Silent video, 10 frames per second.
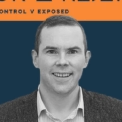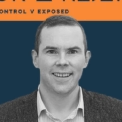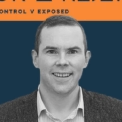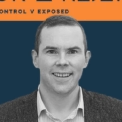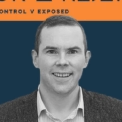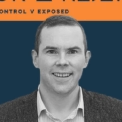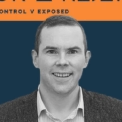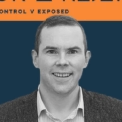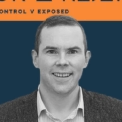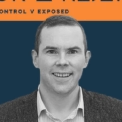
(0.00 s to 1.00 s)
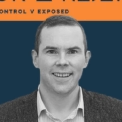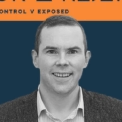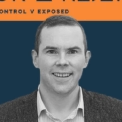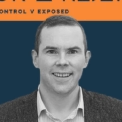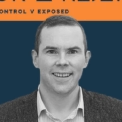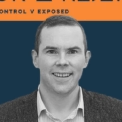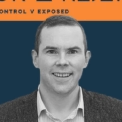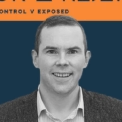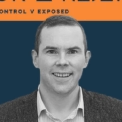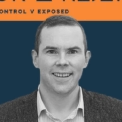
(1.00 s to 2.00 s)

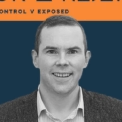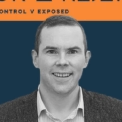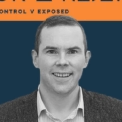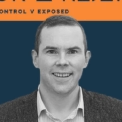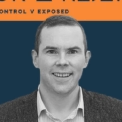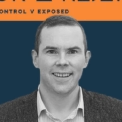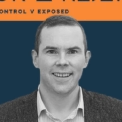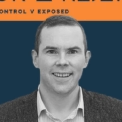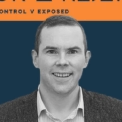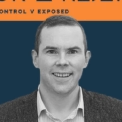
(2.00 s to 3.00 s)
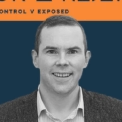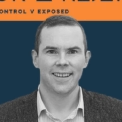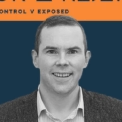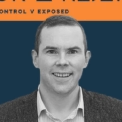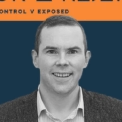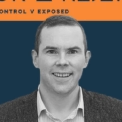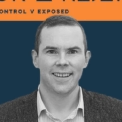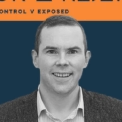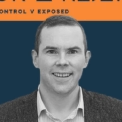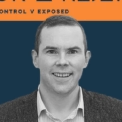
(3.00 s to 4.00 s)

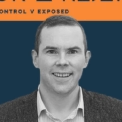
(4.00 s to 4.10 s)
[no speech]